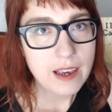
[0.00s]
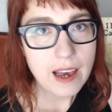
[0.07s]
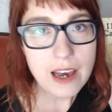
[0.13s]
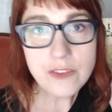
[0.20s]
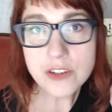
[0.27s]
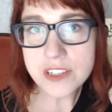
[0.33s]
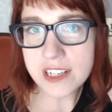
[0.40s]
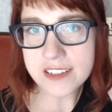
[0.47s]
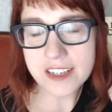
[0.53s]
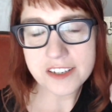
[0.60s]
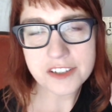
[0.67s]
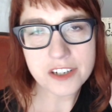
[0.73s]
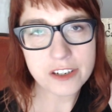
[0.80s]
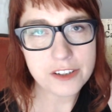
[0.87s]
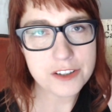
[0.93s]
Ever since I
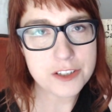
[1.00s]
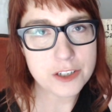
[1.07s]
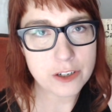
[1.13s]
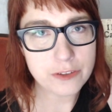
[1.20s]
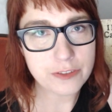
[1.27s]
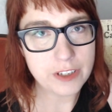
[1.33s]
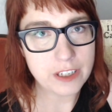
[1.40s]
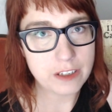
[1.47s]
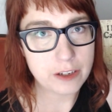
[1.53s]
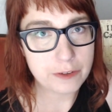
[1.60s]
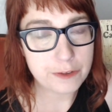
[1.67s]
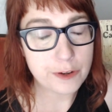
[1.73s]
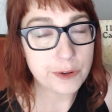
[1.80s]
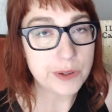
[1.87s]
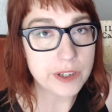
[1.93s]
started surfing a
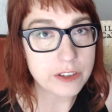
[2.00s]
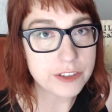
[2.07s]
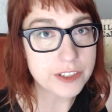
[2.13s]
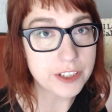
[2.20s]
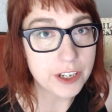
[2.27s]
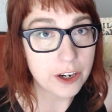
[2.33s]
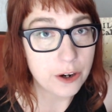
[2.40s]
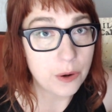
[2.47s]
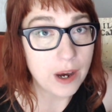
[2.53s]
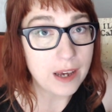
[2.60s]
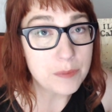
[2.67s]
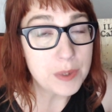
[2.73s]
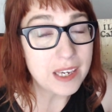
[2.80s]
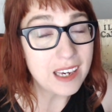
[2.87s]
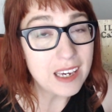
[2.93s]
few years ago, I
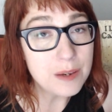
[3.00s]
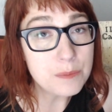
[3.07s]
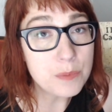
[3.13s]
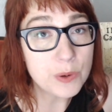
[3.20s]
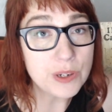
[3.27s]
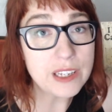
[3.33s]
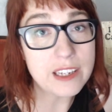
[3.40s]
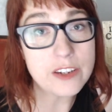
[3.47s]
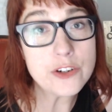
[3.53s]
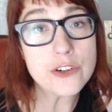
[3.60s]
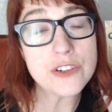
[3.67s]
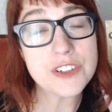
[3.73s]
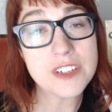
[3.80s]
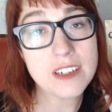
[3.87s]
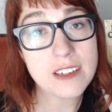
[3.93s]
became pretty
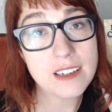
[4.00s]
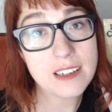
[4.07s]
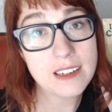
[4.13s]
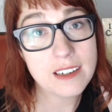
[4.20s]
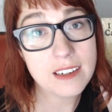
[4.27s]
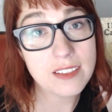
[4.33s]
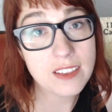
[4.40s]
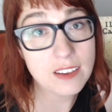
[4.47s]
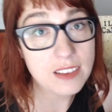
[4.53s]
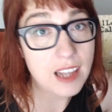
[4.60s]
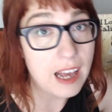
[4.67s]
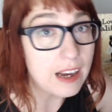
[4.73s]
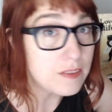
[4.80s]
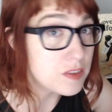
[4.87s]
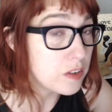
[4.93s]
interested in the
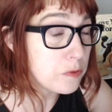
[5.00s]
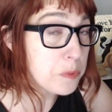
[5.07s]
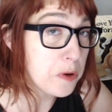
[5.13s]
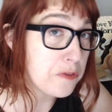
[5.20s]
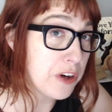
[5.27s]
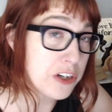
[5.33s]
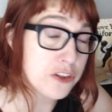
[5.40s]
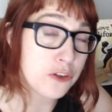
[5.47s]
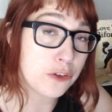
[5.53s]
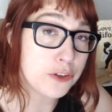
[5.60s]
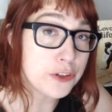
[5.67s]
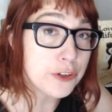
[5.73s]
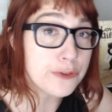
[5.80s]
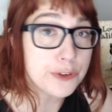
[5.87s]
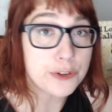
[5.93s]
lives of professional
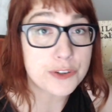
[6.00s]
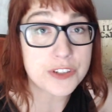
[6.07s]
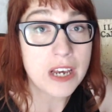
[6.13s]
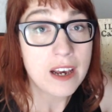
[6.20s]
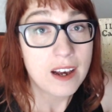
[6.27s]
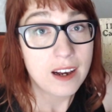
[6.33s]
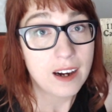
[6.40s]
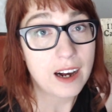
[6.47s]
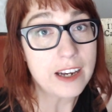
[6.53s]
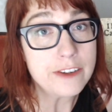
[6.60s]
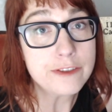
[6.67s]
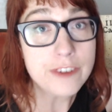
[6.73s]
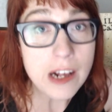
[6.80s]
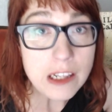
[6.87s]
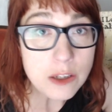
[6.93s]
surfers. I
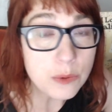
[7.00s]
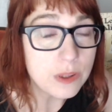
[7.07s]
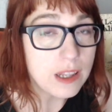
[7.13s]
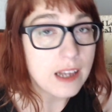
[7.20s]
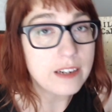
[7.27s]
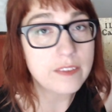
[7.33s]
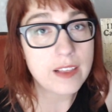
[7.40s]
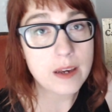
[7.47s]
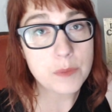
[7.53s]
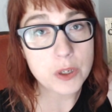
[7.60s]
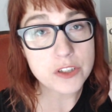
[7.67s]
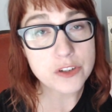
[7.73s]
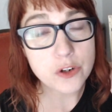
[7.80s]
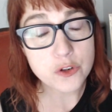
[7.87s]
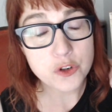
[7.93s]
follow a lot of them
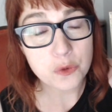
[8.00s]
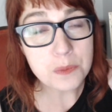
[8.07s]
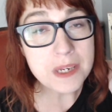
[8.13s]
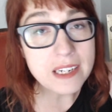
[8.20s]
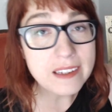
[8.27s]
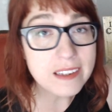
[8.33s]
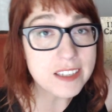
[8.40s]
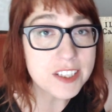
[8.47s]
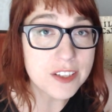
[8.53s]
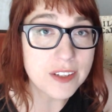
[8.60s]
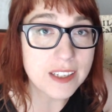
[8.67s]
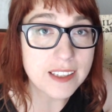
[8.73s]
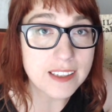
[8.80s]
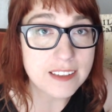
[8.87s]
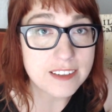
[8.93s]
on social media so that
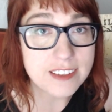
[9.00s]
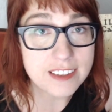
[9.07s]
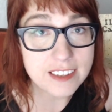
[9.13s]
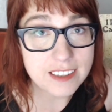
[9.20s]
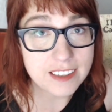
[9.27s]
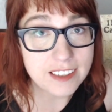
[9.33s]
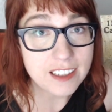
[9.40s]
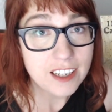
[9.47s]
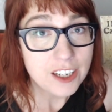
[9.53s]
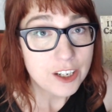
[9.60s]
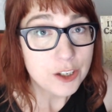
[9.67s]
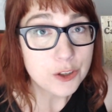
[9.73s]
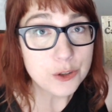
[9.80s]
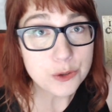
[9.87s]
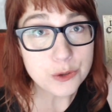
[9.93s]
I can see
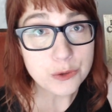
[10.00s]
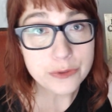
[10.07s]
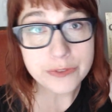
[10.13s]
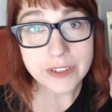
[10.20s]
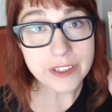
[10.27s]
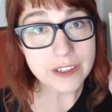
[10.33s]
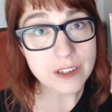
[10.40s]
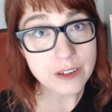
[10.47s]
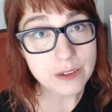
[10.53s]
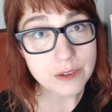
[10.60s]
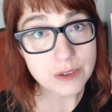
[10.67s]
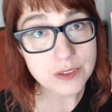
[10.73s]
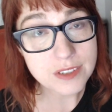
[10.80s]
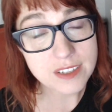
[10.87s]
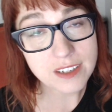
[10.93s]
cool
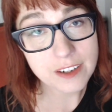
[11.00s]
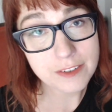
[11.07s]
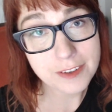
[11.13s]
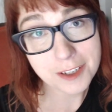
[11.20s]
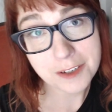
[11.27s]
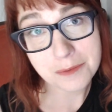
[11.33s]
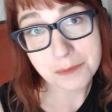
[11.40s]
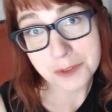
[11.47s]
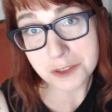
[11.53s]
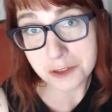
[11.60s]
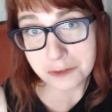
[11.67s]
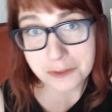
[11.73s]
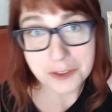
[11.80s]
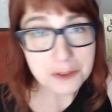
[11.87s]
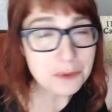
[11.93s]
videos of them
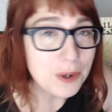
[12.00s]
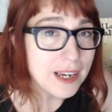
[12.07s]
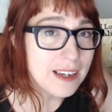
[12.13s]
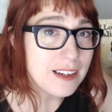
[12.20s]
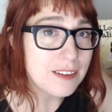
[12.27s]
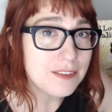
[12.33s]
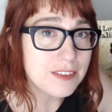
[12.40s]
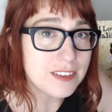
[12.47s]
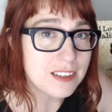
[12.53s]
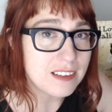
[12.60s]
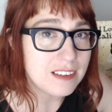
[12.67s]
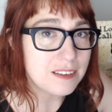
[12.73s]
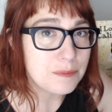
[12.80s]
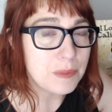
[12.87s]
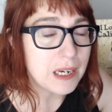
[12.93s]
surfing waves
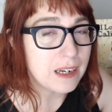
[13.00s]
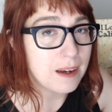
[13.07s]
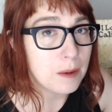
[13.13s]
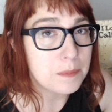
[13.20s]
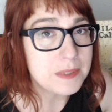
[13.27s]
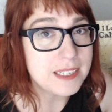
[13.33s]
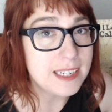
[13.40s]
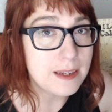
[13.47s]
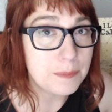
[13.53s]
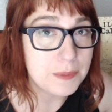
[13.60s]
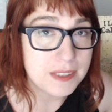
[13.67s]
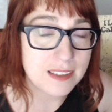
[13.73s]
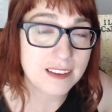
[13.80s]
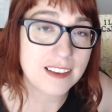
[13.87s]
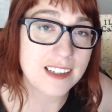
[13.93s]
and pick up
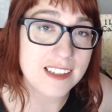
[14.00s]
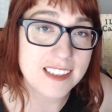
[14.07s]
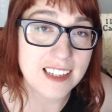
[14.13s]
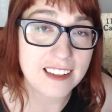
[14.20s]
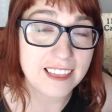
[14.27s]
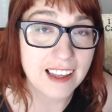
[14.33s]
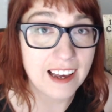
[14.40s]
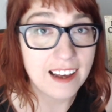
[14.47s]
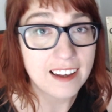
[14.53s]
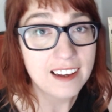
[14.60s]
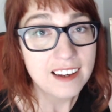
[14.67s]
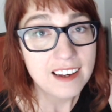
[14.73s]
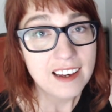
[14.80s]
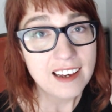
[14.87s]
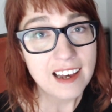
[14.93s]
tips and things like that.
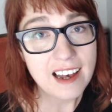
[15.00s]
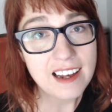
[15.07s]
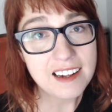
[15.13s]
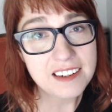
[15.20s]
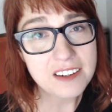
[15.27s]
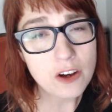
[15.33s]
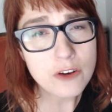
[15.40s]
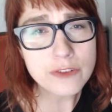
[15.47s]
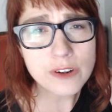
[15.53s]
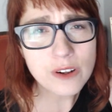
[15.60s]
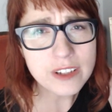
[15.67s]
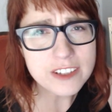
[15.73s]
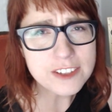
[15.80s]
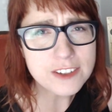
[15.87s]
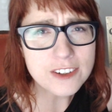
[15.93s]
And
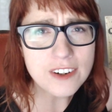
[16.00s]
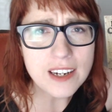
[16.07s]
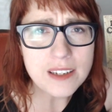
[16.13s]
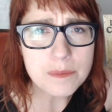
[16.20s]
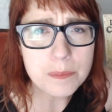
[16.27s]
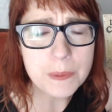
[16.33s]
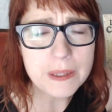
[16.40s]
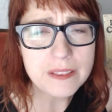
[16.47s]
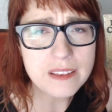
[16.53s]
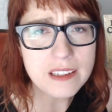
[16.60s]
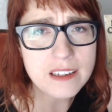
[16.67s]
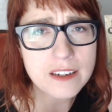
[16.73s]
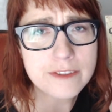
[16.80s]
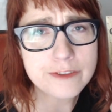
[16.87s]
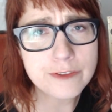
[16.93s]
overall, it's great, but the
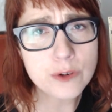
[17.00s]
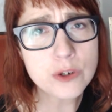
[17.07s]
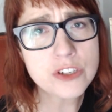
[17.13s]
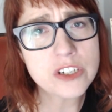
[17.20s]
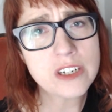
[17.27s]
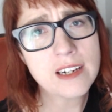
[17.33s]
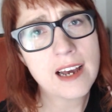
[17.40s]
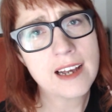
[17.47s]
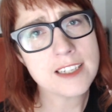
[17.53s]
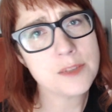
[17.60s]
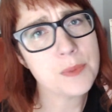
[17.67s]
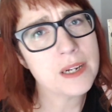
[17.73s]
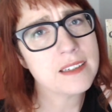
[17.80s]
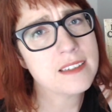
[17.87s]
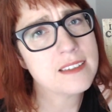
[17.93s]
unfortunate
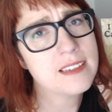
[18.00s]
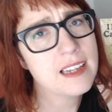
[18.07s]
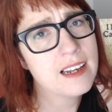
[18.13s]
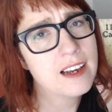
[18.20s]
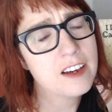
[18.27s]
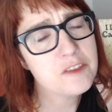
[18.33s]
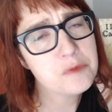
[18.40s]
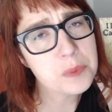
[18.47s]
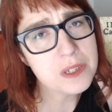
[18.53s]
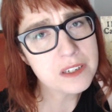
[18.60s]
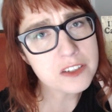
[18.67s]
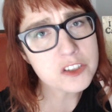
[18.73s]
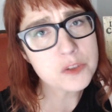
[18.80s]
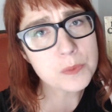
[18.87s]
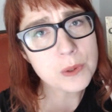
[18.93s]
aspect is that I've been
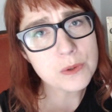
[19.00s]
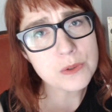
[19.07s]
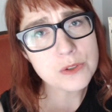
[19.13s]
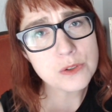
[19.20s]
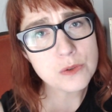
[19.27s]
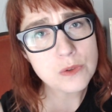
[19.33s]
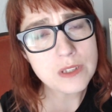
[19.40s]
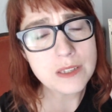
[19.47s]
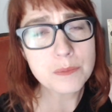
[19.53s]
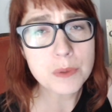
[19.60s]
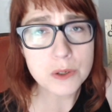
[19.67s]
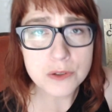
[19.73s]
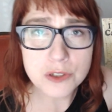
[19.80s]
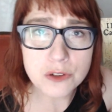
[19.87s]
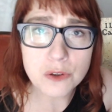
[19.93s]
exposed to the
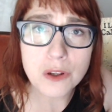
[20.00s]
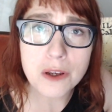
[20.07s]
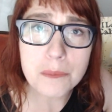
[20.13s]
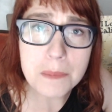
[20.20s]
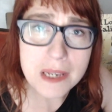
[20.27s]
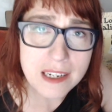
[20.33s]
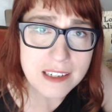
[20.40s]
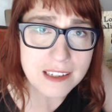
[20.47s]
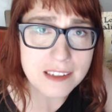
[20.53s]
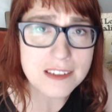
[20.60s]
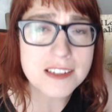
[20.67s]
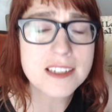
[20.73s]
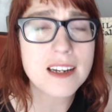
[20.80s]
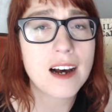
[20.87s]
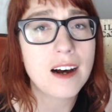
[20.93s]
personal
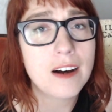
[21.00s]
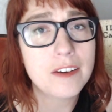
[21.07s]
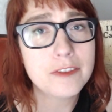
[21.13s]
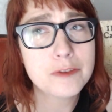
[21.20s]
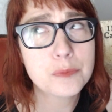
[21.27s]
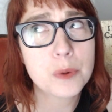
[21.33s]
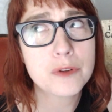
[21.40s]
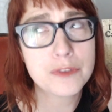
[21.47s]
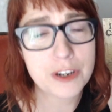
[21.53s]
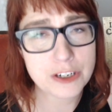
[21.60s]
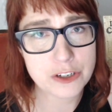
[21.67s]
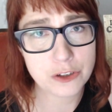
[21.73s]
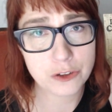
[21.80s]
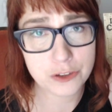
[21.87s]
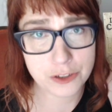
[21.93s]
opinions of
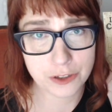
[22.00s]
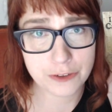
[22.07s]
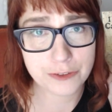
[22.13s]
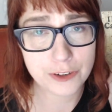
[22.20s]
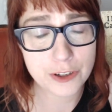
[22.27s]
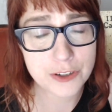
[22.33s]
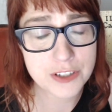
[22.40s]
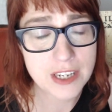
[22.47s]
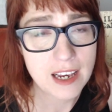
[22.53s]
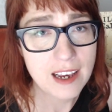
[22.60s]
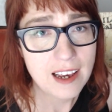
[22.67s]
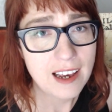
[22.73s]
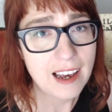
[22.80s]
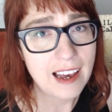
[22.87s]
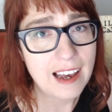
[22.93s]
professional surfers.
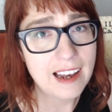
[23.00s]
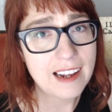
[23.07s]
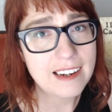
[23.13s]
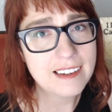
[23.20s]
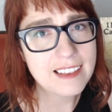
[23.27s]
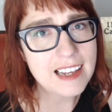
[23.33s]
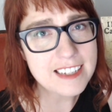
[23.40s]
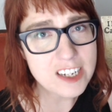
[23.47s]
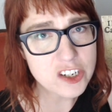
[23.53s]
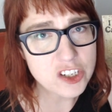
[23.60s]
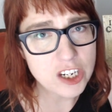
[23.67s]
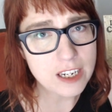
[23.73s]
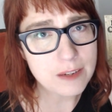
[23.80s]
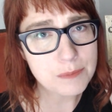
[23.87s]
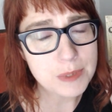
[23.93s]
And that's a
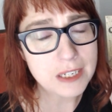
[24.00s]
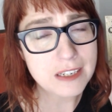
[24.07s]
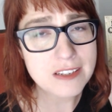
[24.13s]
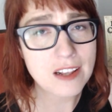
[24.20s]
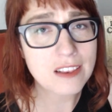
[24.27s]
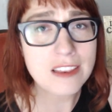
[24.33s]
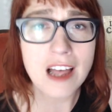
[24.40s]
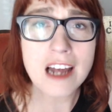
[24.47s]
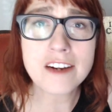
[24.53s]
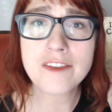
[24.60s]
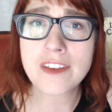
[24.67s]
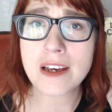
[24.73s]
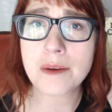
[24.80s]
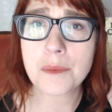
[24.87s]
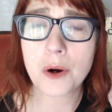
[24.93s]
shame because a lot of
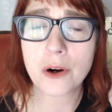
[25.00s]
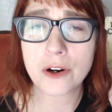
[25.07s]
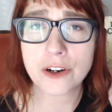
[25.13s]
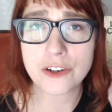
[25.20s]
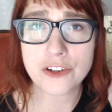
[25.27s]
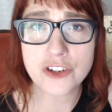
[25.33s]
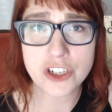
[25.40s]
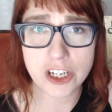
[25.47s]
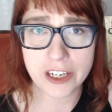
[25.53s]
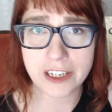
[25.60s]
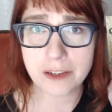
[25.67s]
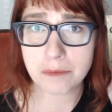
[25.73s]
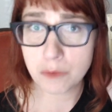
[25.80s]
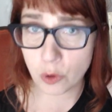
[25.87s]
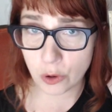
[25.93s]
them are
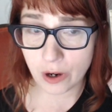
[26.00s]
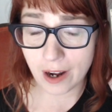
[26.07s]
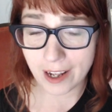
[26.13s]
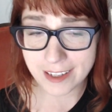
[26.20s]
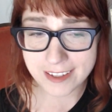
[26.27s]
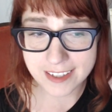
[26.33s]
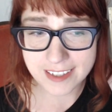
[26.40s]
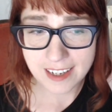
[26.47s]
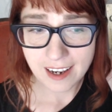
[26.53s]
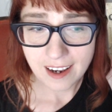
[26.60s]
giant morons.